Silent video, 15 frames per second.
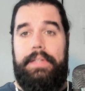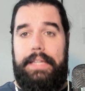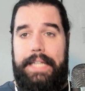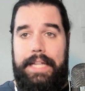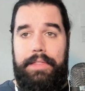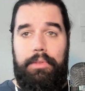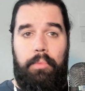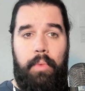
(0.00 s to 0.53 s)

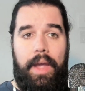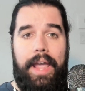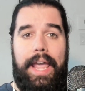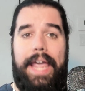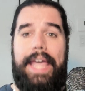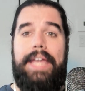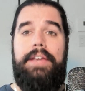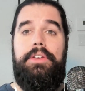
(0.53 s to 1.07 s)
lead the way
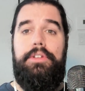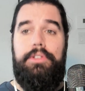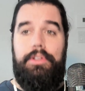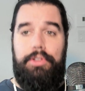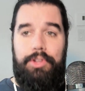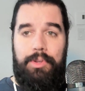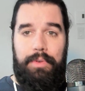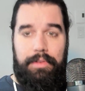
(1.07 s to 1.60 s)
into
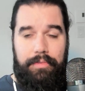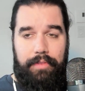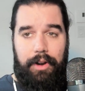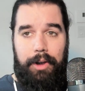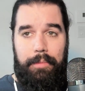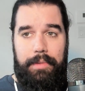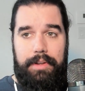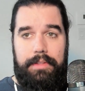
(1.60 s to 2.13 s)
the new
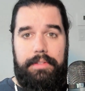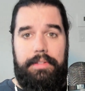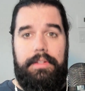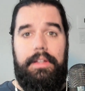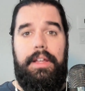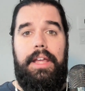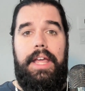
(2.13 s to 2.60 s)
environments,